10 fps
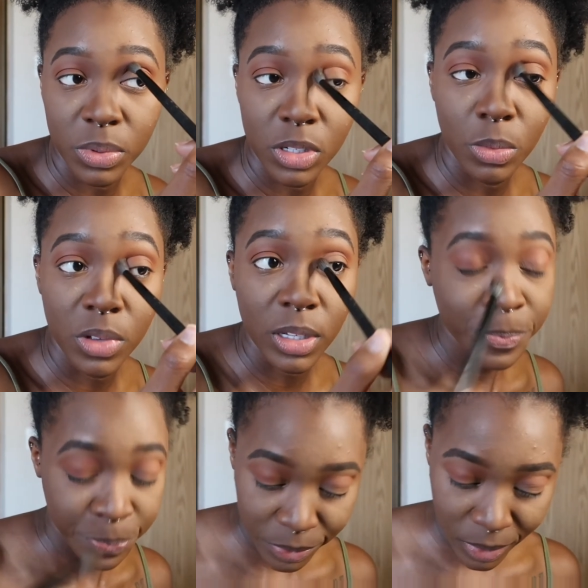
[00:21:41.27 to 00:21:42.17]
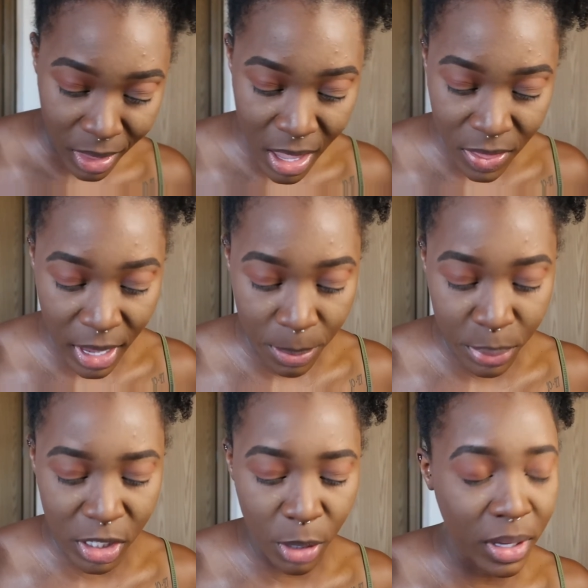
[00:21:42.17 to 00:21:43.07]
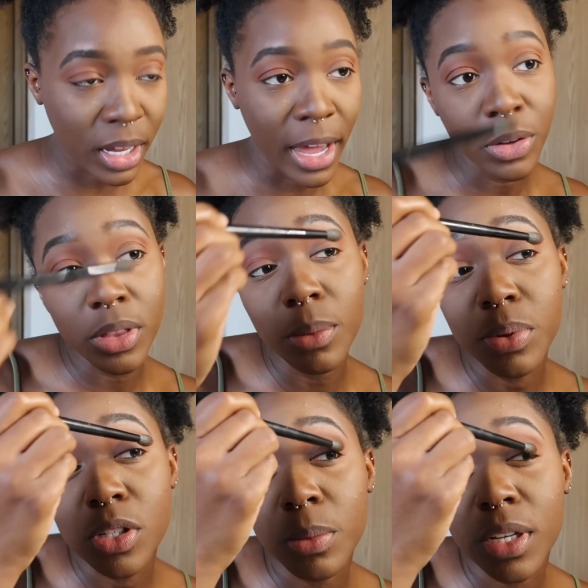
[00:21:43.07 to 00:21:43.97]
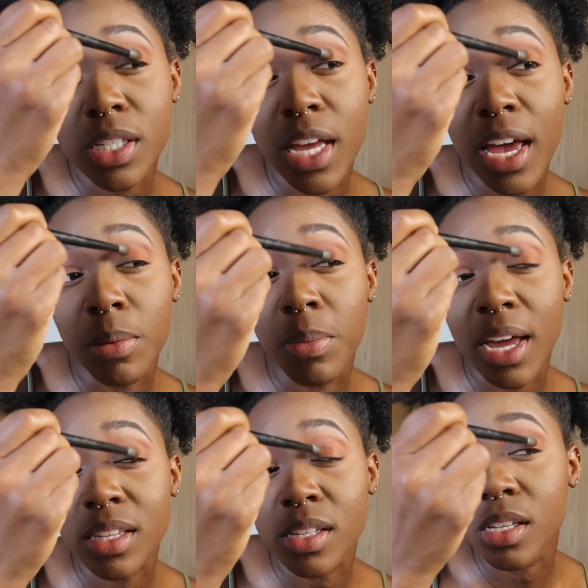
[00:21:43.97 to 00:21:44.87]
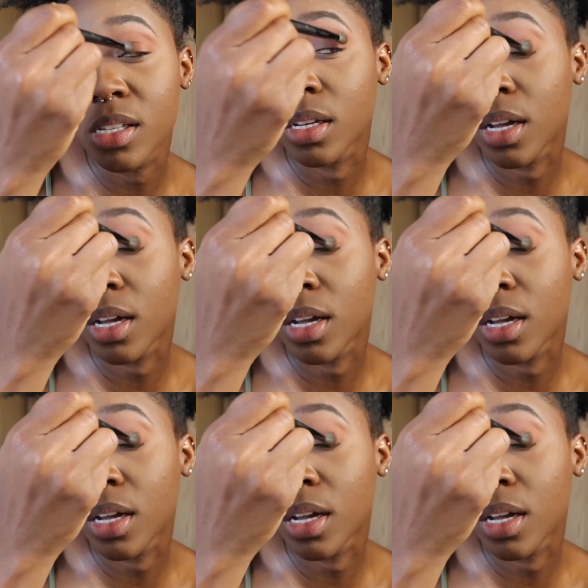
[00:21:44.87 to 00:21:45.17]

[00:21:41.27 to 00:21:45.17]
Potomac they, Potomac, I don't think Potomac has had a bad season,